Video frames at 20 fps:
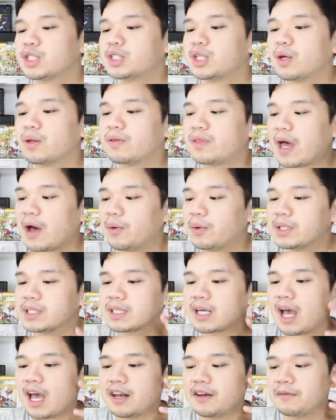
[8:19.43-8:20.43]
So that was
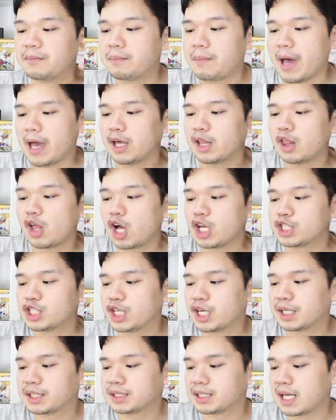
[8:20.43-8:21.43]
kind of my
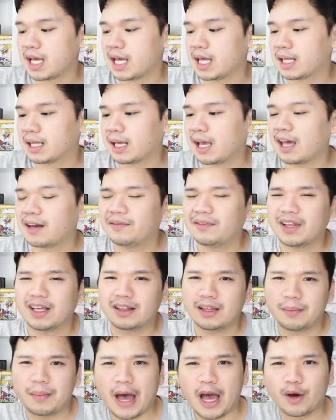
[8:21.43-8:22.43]
logic and kind of
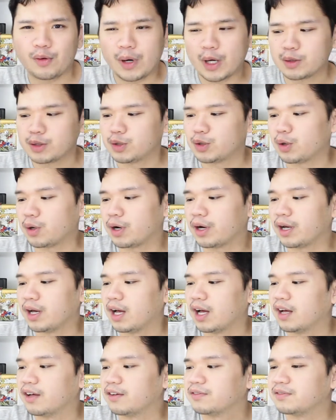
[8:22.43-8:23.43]
like the background story
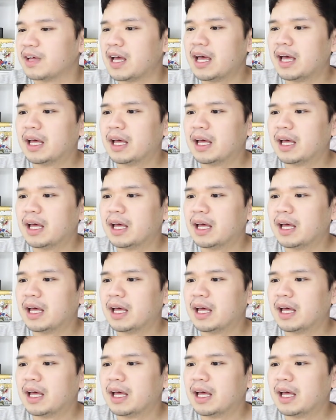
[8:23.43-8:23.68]
of